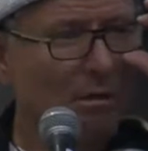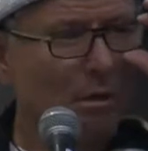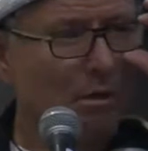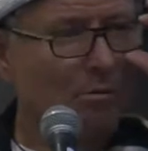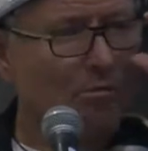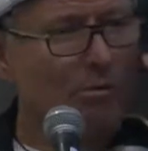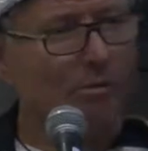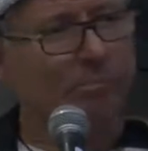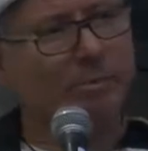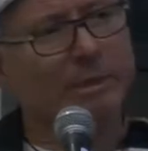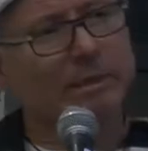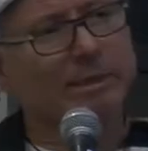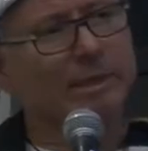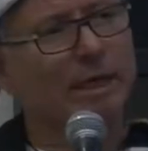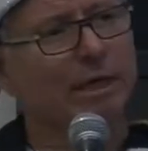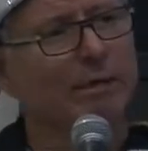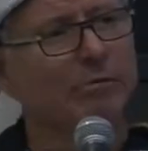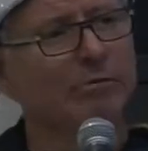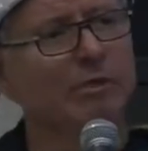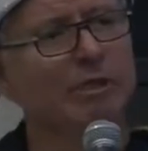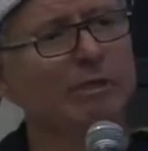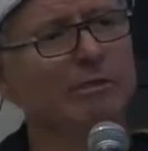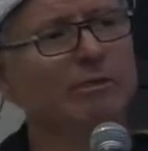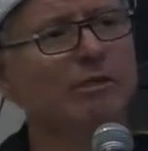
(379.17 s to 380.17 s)
When my
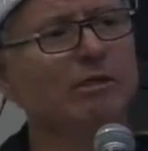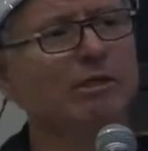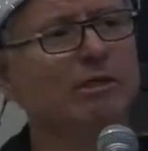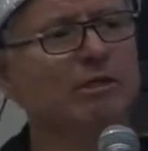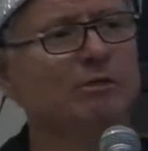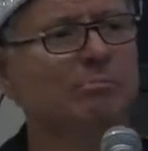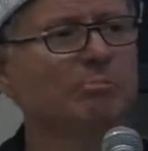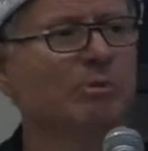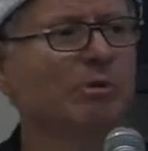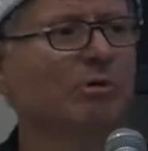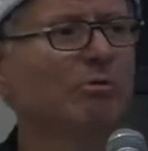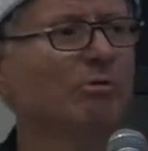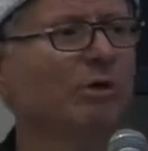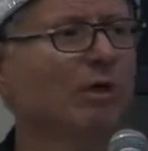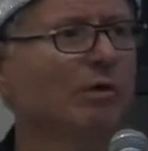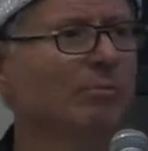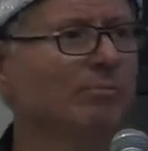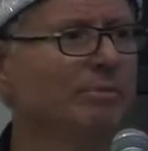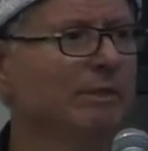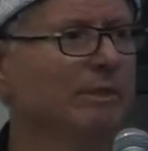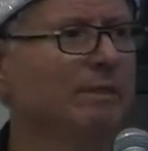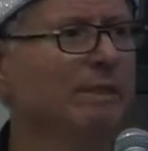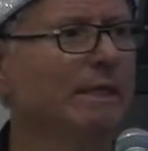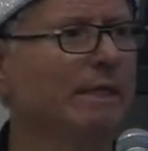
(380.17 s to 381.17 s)
dad went into the spirit
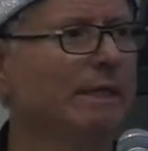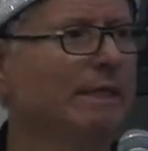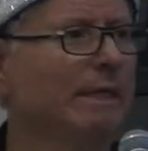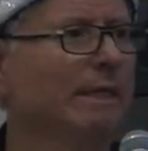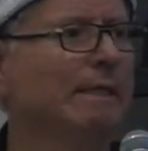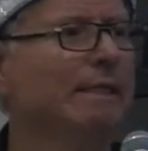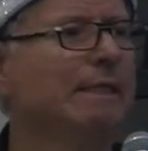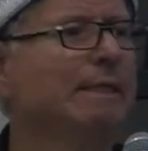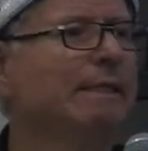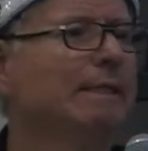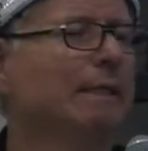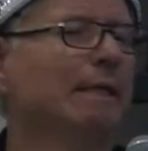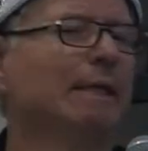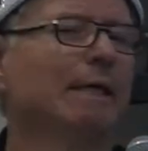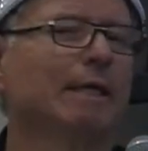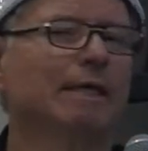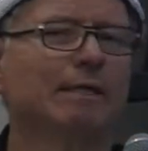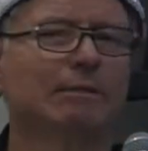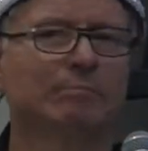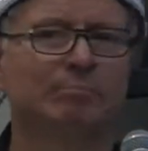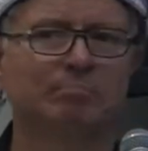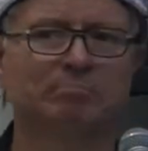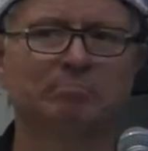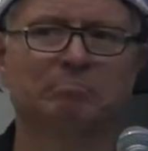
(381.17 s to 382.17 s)
realm, the day that he
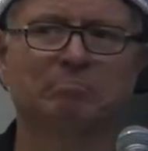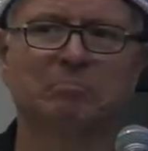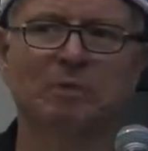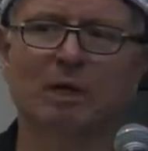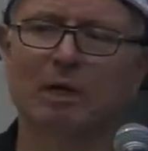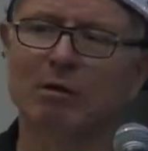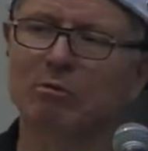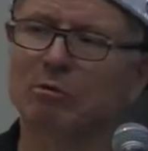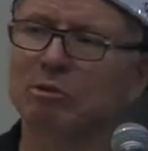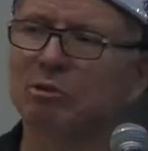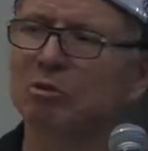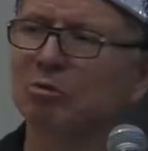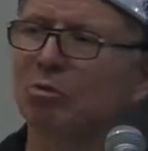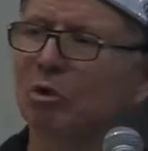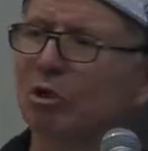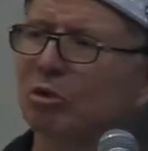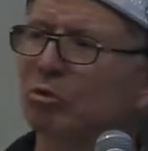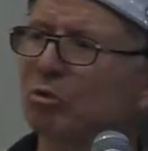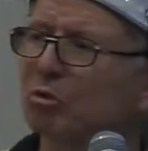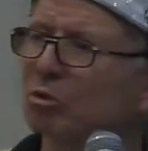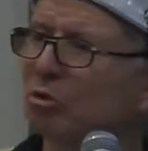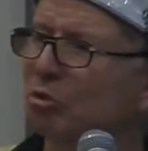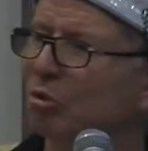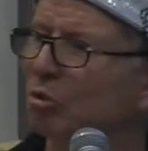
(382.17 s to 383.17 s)
died, I was the one
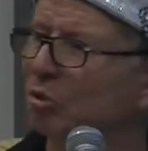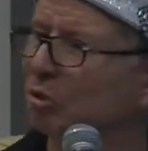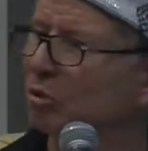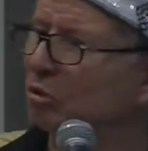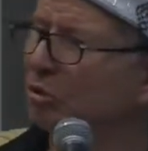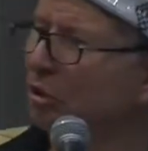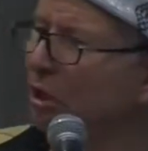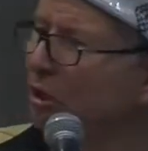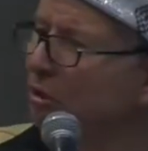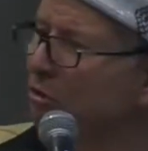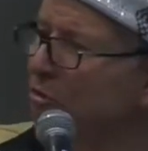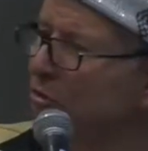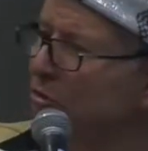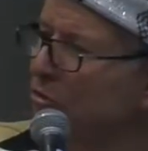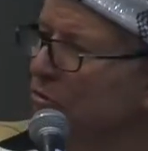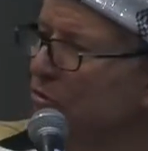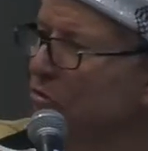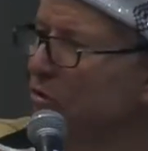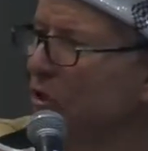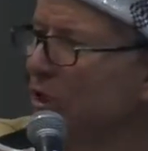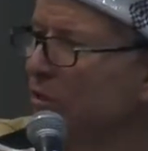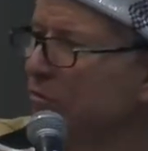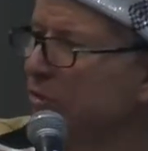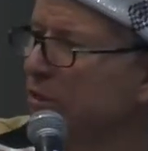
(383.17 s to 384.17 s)
who told the doctor,
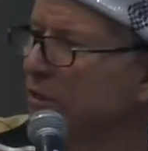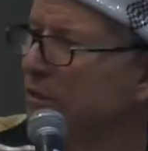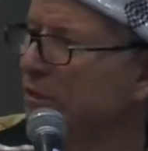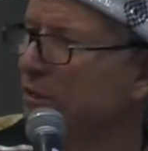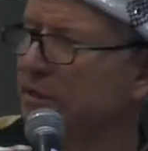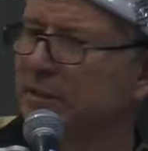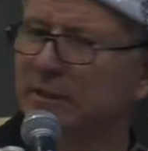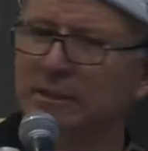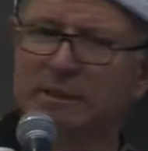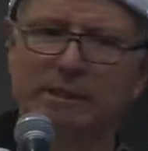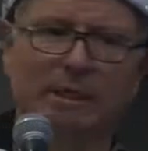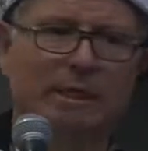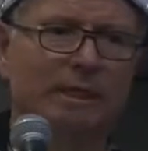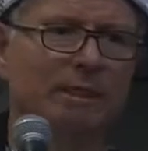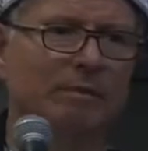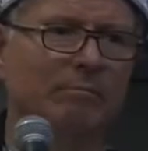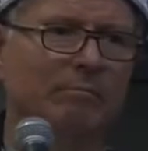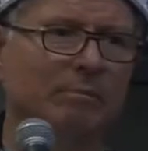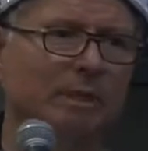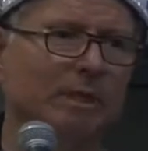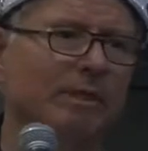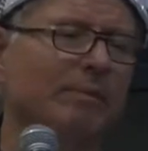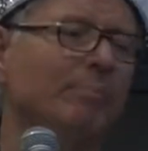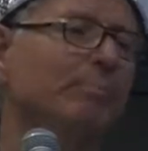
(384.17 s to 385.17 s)
do not resuscitate
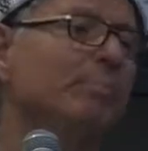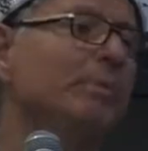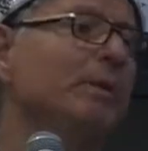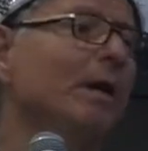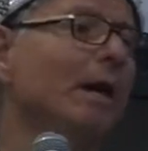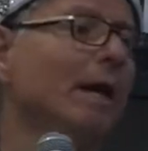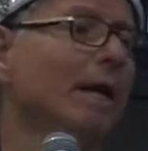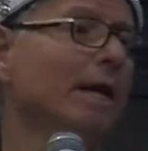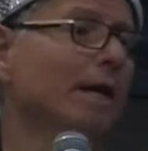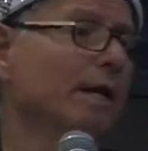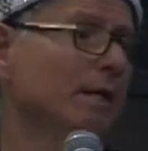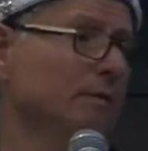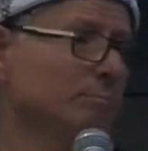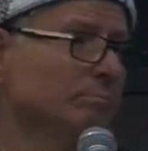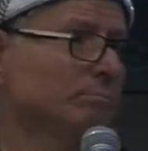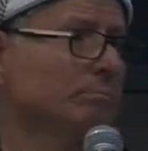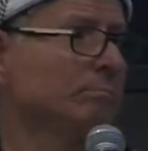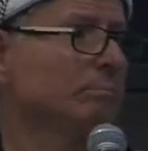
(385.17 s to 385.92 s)
him, let him die.